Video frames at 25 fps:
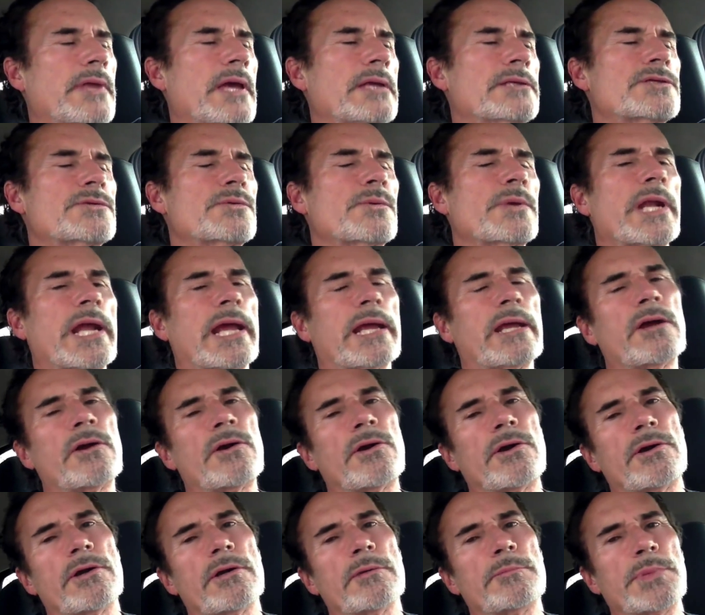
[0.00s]
that's what I
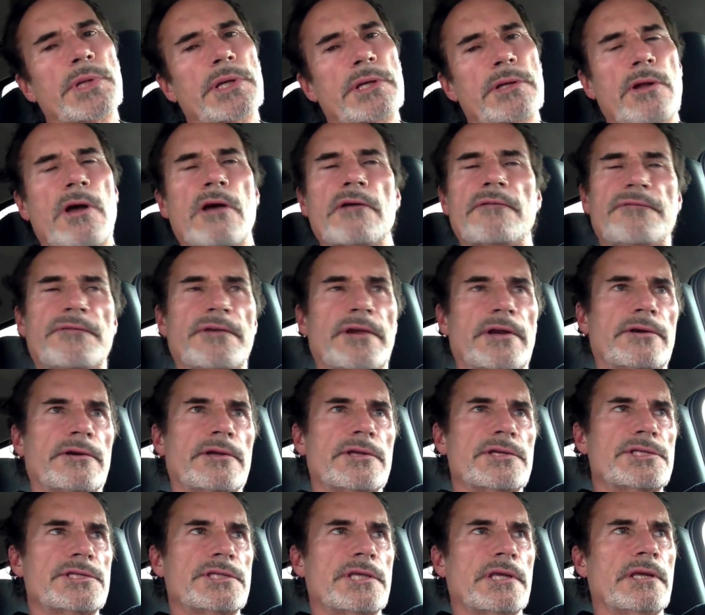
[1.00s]
heard. But in all
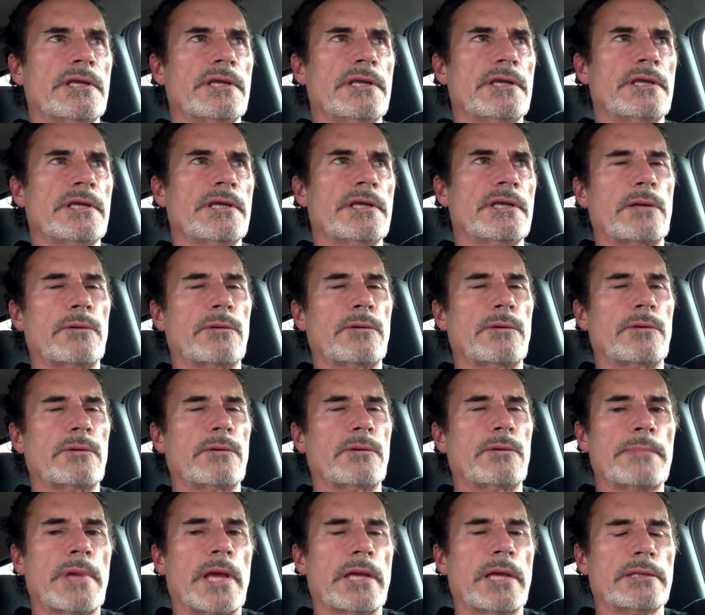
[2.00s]
fairness to him, I don't want
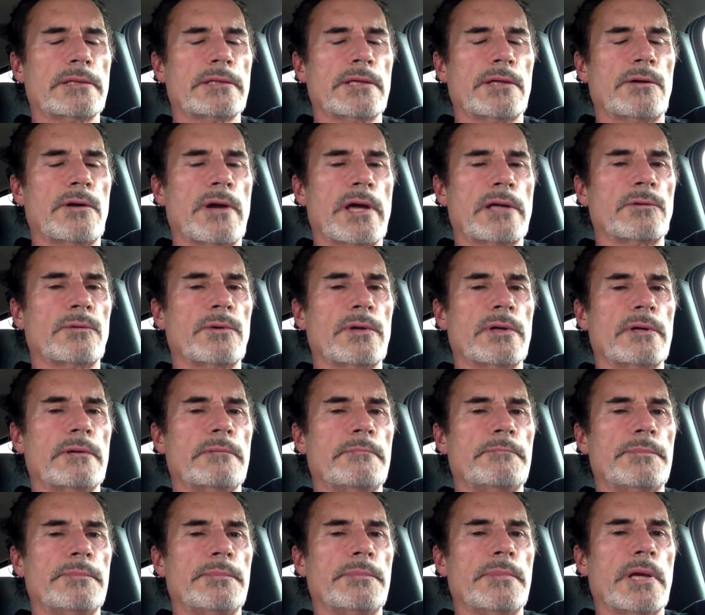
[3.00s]
to, you know, I don't
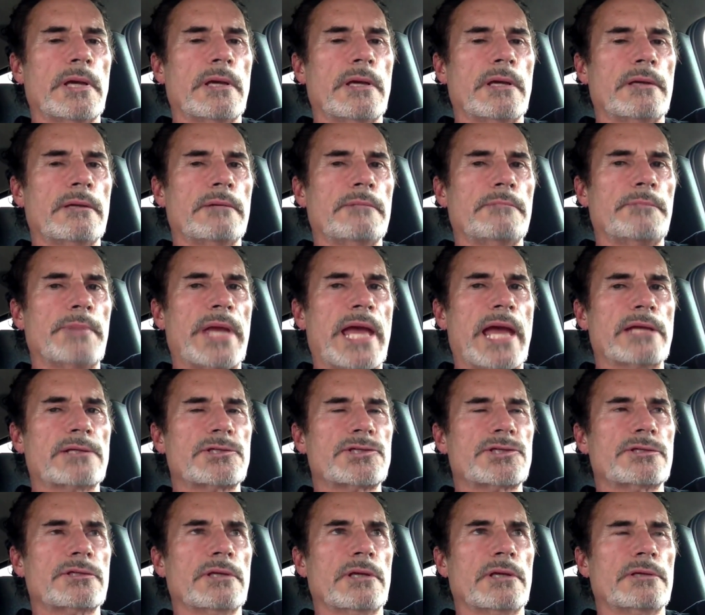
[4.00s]
want to uh,
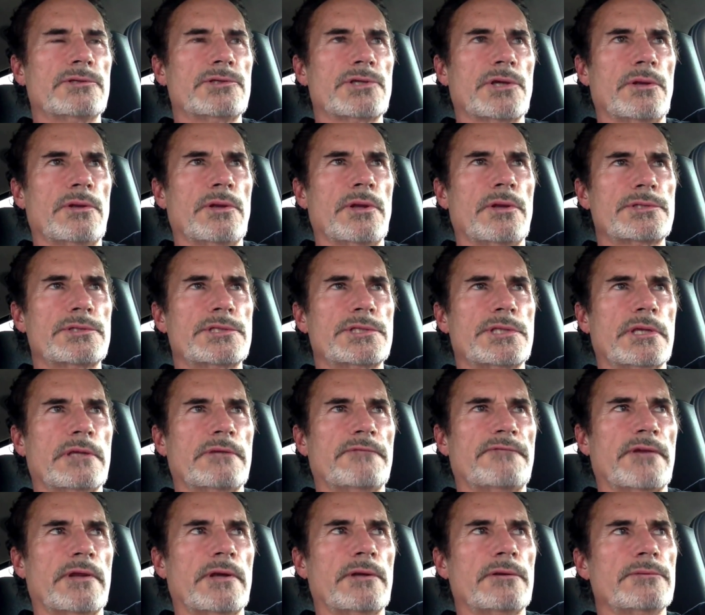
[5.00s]
bash uh, Joel Osteen
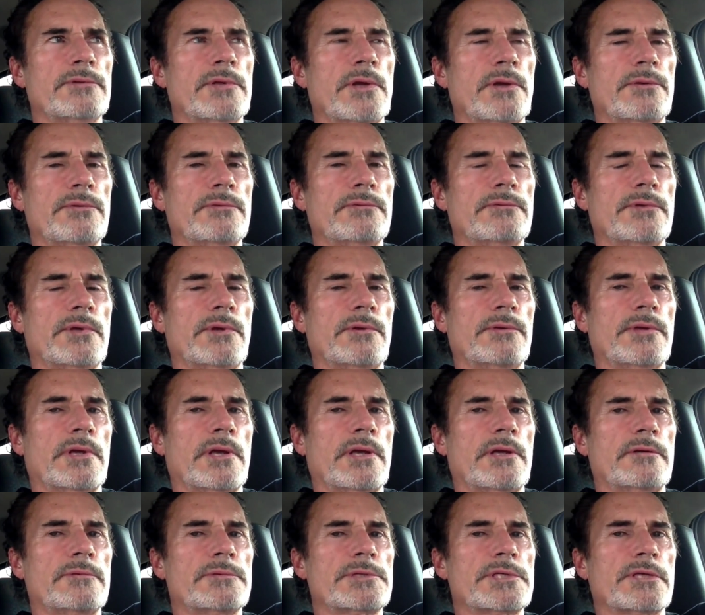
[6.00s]
if I don't know know the
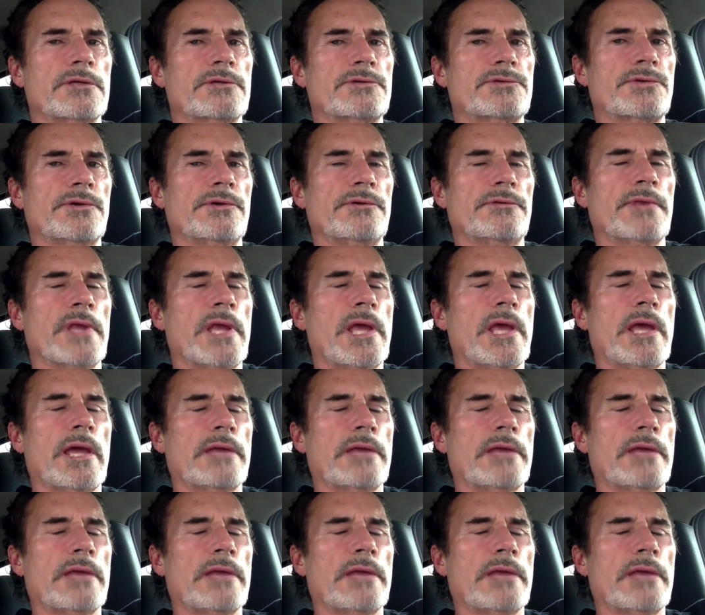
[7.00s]
hundred percent truth.